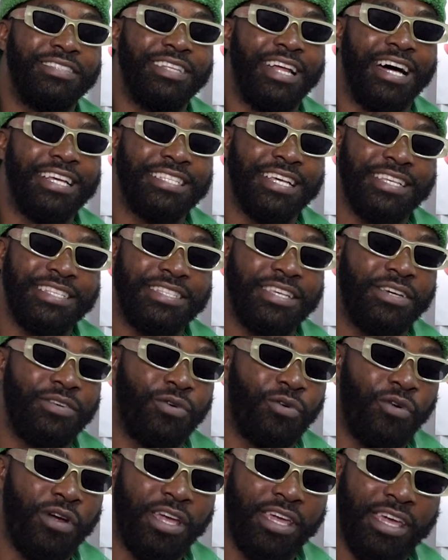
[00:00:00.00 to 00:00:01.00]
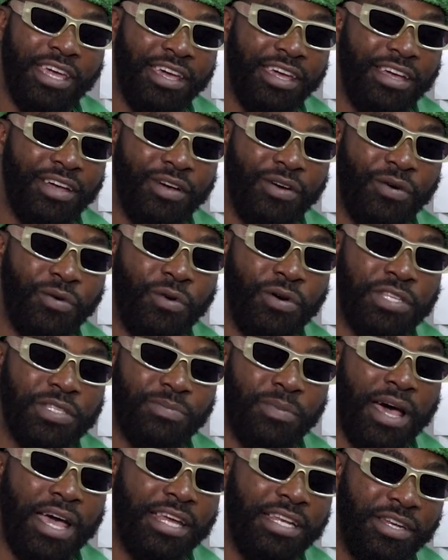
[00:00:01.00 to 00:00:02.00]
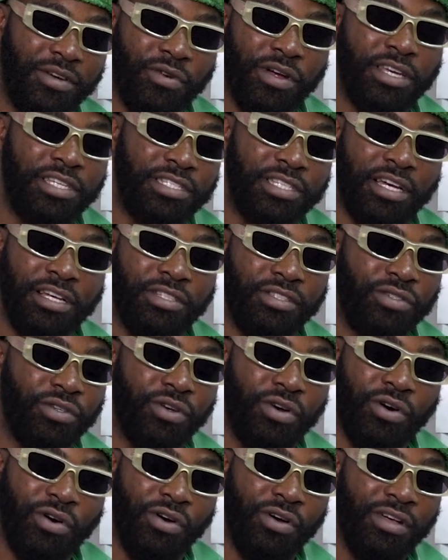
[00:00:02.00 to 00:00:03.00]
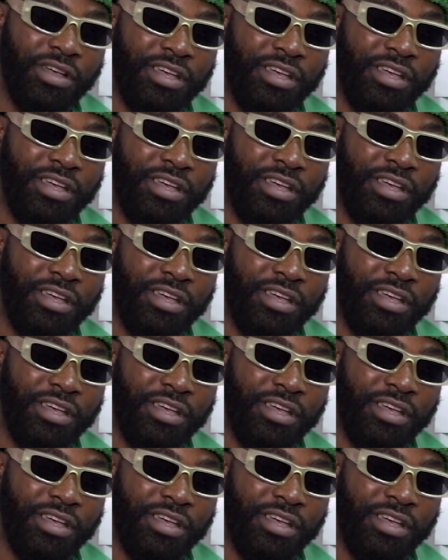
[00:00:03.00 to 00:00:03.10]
as I said, reggae was my direction to go.